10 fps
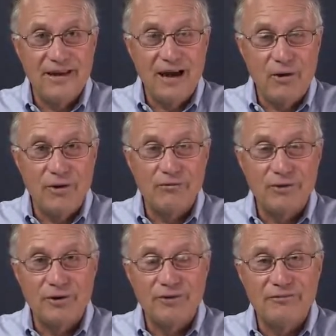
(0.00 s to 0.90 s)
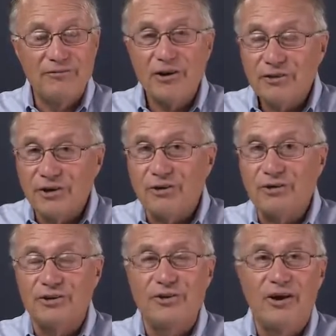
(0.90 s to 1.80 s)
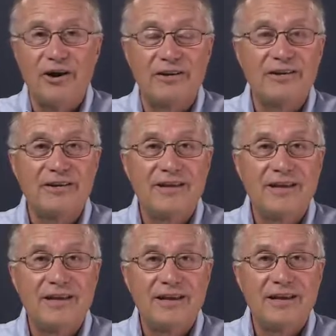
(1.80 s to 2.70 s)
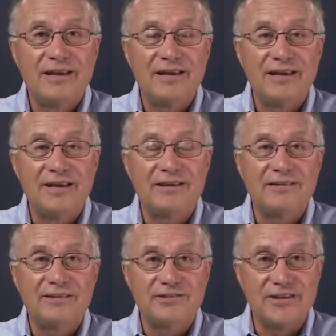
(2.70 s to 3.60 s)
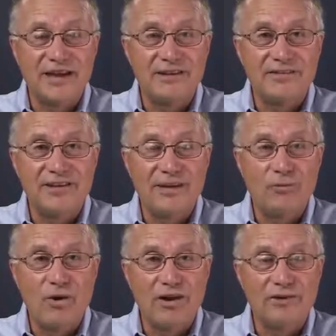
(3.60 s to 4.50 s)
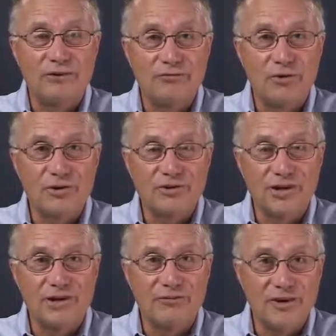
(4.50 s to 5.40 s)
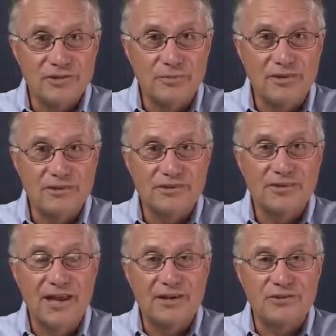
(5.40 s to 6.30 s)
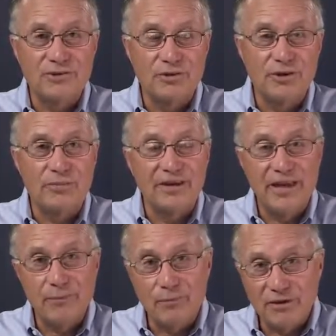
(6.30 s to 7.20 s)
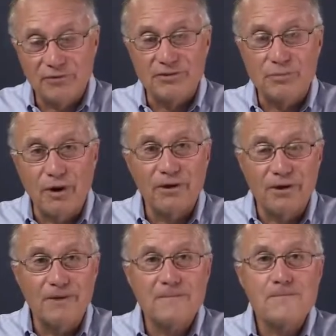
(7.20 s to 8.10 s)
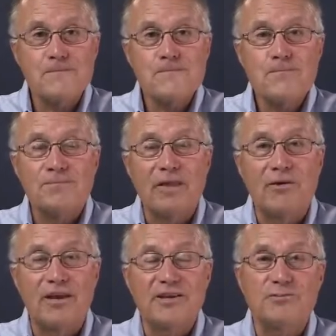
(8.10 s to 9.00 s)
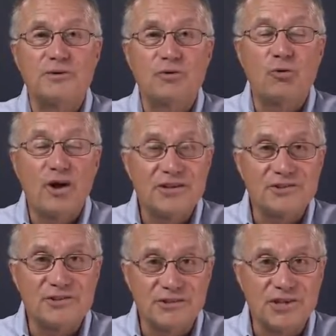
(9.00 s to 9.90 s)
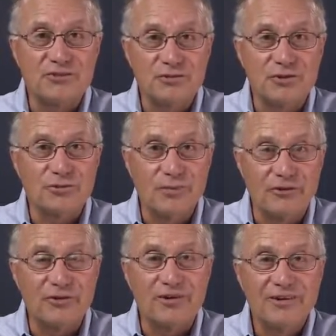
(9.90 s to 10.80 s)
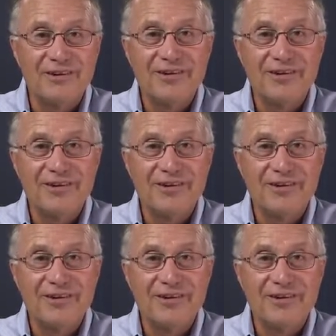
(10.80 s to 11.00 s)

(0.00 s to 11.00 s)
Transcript: However, fairly early on, he decided that he wanted to focus on investments, and so he became Buffett's partner. Now, he hasn't been quite as successful as Buffett.